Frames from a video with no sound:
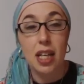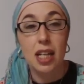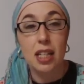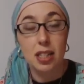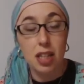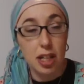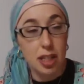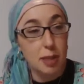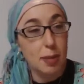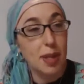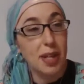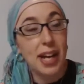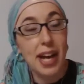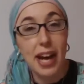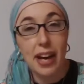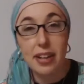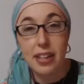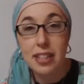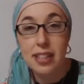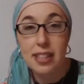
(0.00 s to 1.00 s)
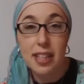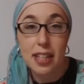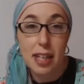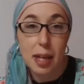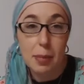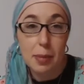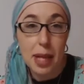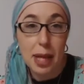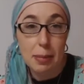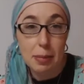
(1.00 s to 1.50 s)
talked about how to set
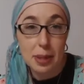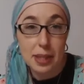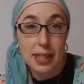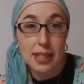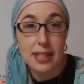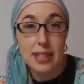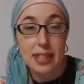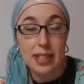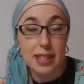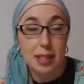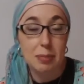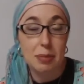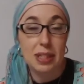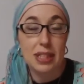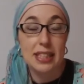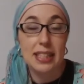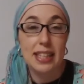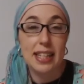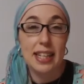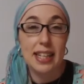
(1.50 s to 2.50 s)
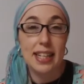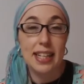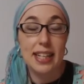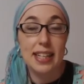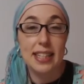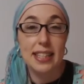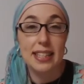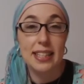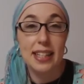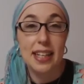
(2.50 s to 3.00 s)
up that play assessment,
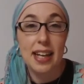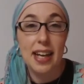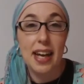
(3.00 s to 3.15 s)
and